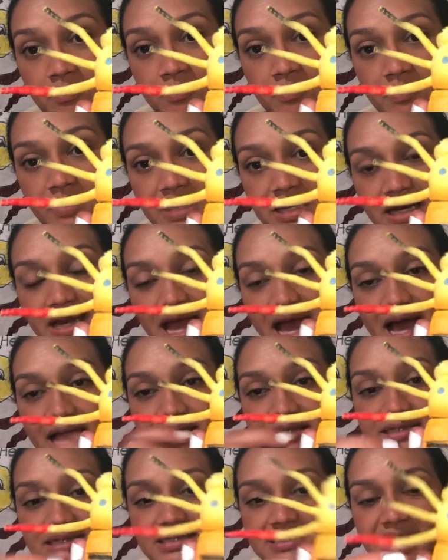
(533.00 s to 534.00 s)
but it
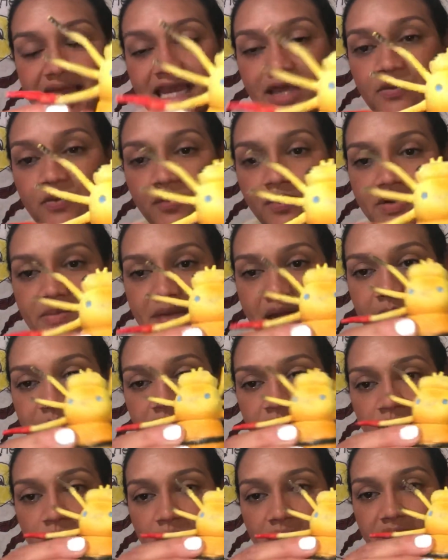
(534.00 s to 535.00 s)
has. Does anyone
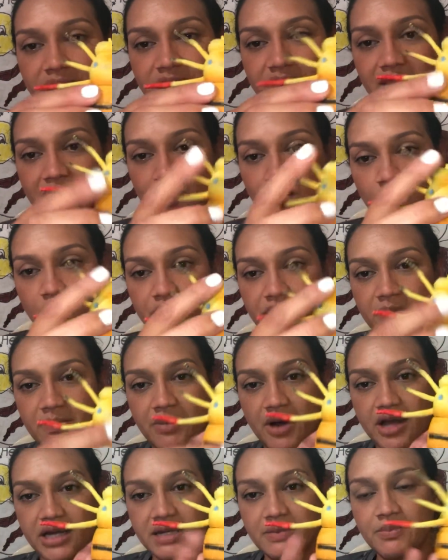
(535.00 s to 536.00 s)
remember what the
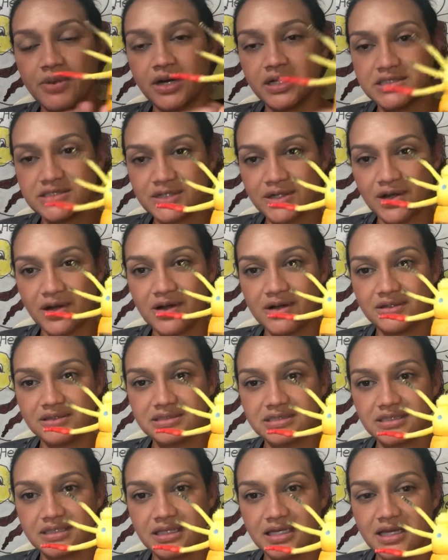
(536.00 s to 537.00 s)
body parts are
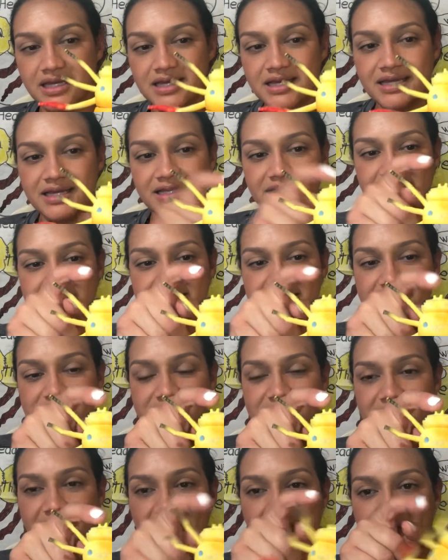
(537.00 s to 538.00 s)
called? This is
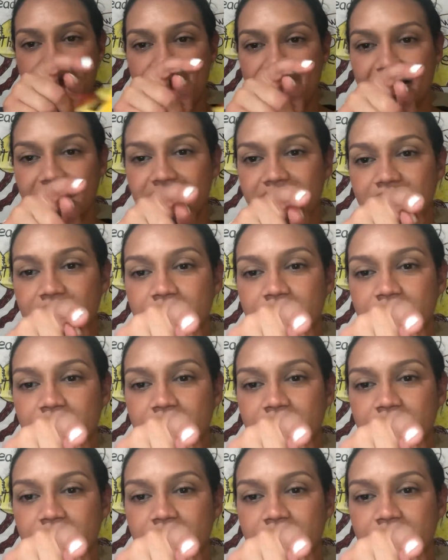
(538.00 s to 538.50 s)
the head,